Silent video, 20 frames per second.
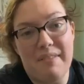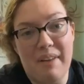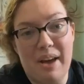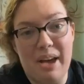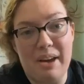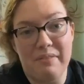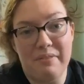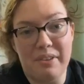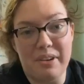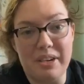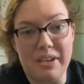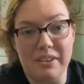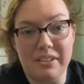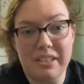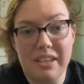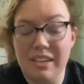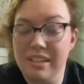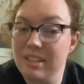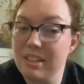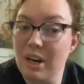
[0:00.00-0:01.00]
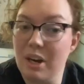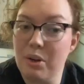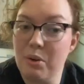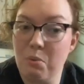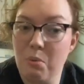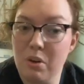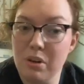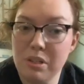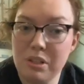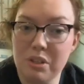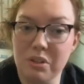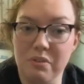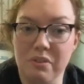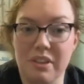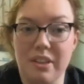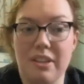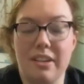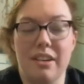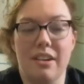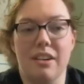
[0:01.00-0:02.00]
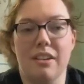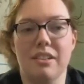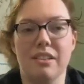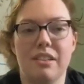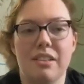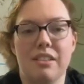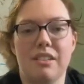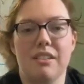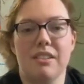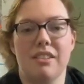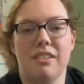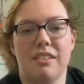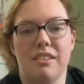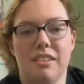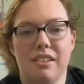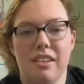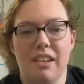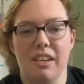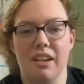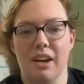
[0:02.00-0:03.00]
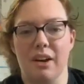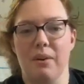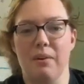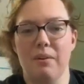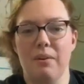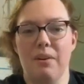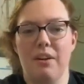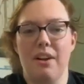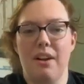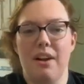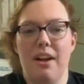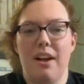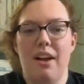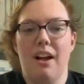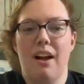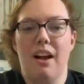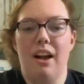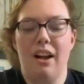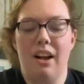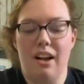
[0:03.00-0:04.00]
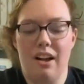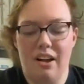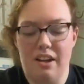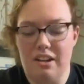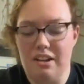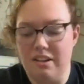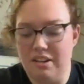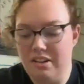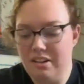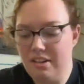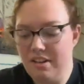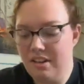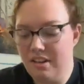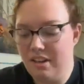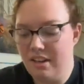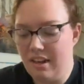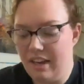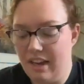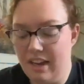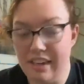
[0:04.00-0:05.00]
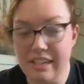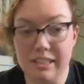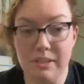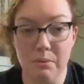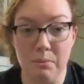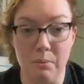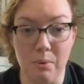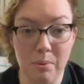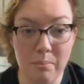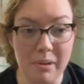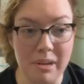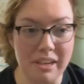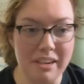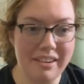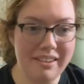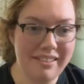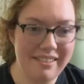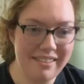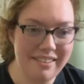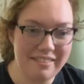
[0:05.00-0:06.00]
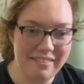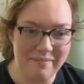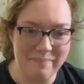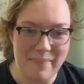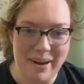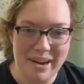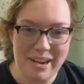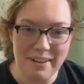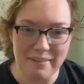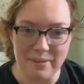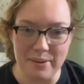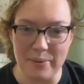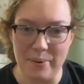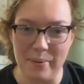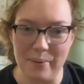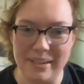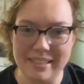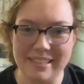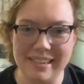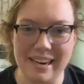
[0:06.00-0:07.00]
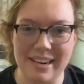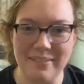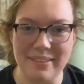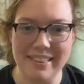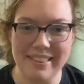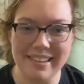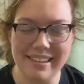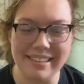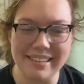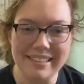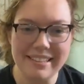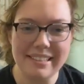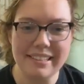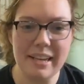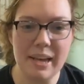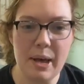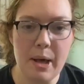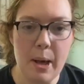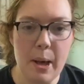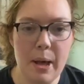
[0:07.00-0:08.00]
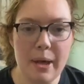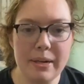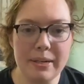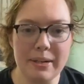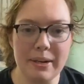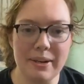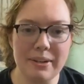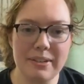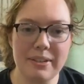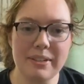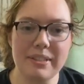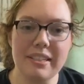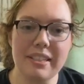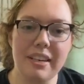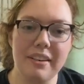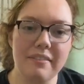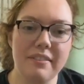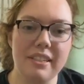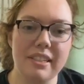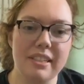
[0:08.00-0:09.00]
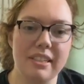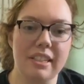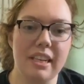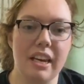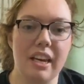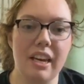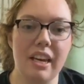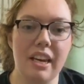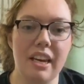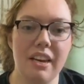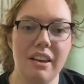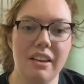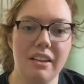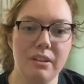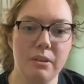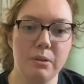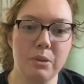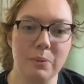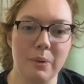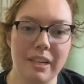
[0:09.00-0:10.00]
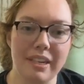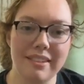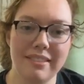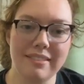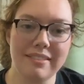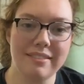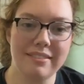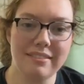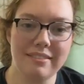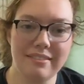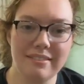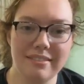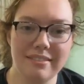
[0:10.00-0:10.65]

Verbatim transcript: I've had it for years and it's gotten worse over the years, you know? Uh, and as a woman, many of you will resonate with this. Doctors love to say, lose weight.